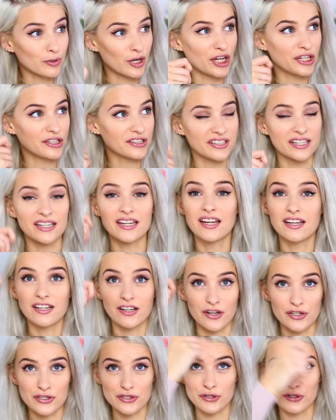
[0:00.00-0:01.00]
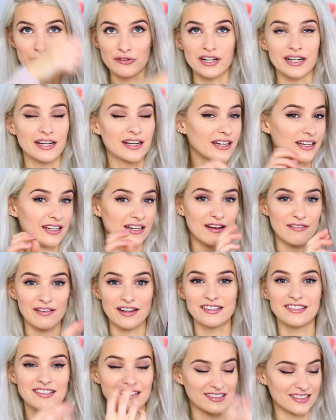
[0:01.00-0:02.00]
bronzing, contouring, you know,
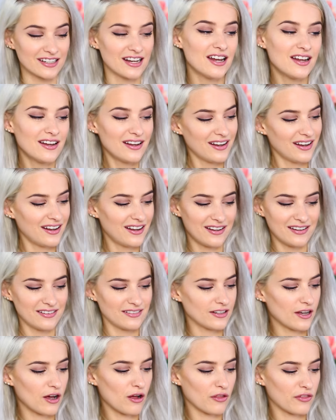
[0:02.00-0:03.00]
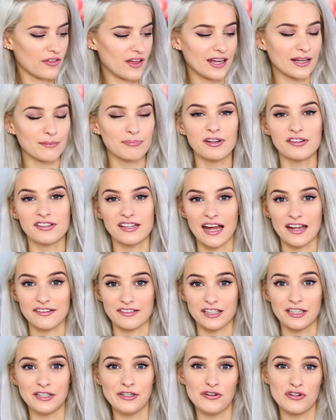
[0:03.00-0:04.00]
it's just the whole thing. Plus it
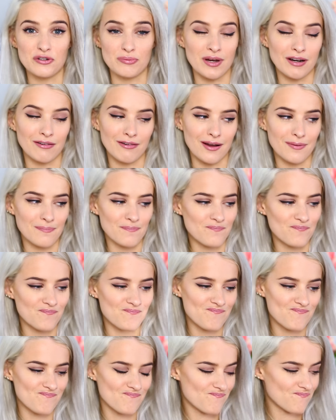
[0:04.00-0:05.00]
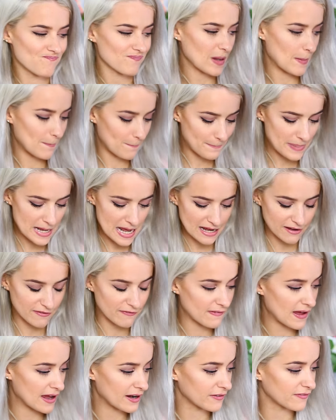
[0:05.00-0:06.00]
has a huge mirror. Big
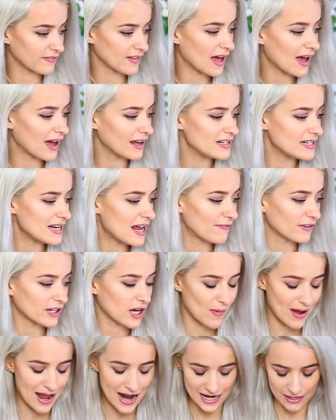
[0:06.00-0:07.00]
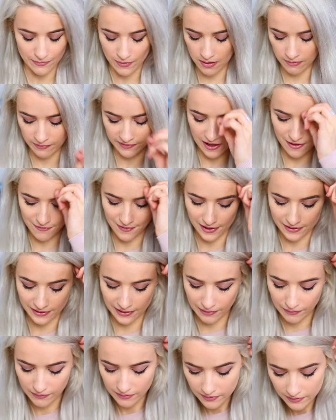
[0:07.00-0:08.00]
fan of that. I never go anywhere without that
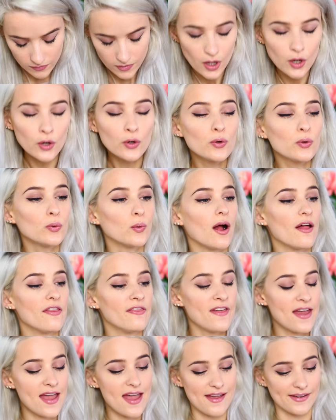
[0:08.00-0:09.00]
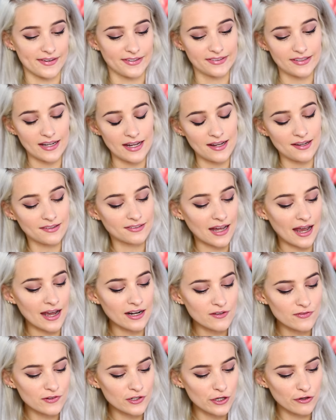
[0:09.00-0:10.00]
now. Oh, this is
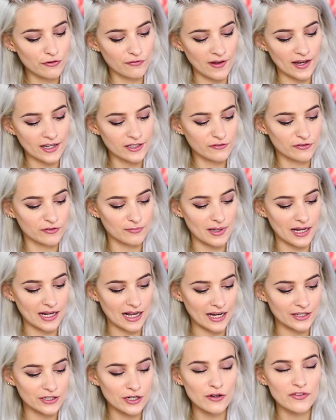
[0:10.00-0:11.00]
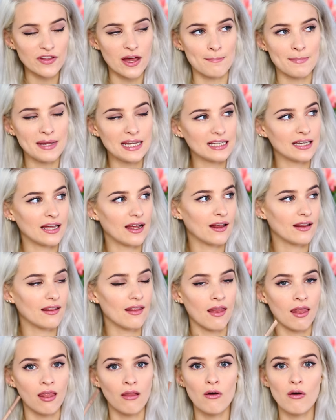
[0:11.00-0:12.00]
kind of a new find for me. I know that Amelia
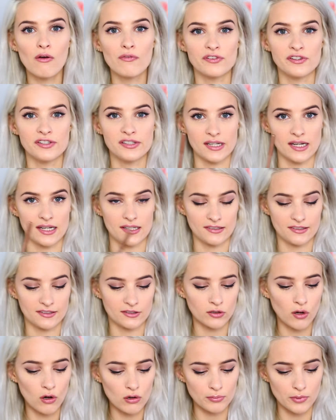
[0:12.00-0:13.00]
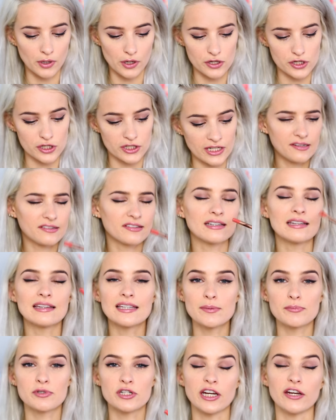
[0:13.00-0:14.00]
loves this so much. It's a
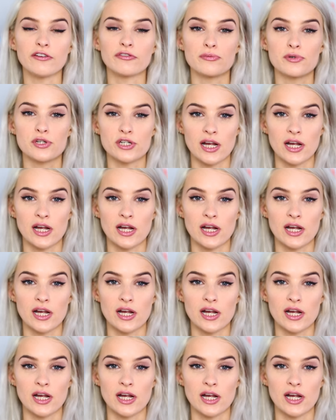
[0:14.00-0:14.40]
lip cheat from